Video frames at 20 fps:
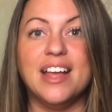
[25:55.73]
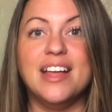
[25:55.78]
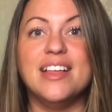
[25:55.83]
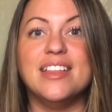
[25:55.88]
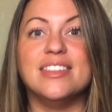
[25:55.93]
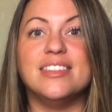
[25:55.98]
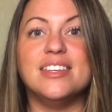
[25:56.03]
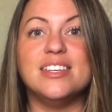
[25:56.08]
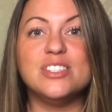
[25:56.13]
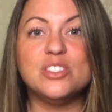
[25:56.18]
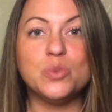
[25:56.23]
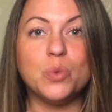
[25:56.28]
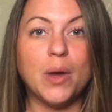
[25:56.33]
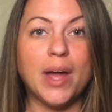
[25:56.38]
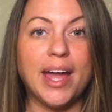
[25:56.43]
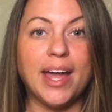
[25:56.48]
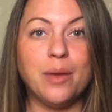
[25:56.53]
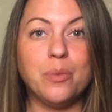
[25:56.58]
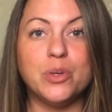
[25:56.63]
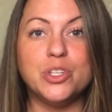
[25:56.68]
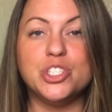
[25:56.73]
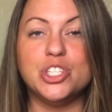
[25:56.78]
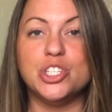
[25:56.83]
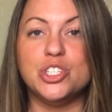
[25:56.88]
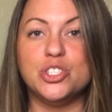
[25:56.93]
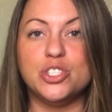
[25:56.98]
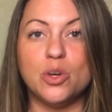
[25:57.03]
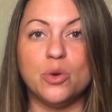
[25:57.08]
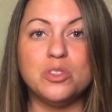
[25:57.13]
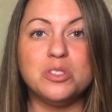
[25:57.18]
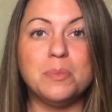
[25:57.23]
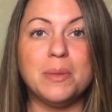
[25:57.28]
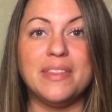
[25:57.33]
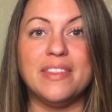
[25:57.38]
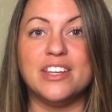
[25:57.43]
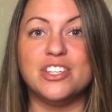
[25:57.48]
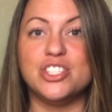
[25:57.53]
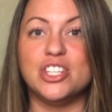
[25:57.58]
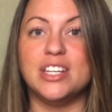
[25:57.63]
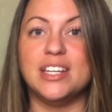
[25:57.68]
This way, when she shows me that
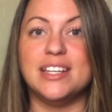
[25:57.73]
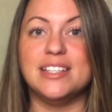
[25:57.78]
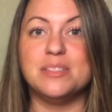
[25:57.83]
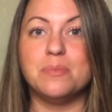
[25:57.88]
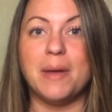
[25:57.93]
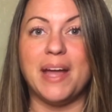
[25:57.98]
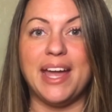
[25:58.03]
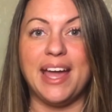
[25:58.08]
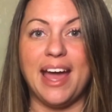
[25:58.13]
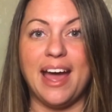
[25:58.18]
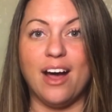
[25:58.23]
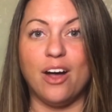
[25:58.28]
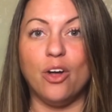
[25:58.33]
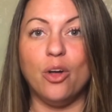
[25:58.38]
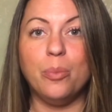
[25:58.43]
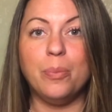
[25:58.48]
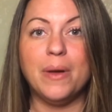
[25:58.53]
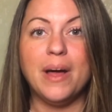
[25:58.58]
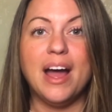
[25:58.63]
she needs my help,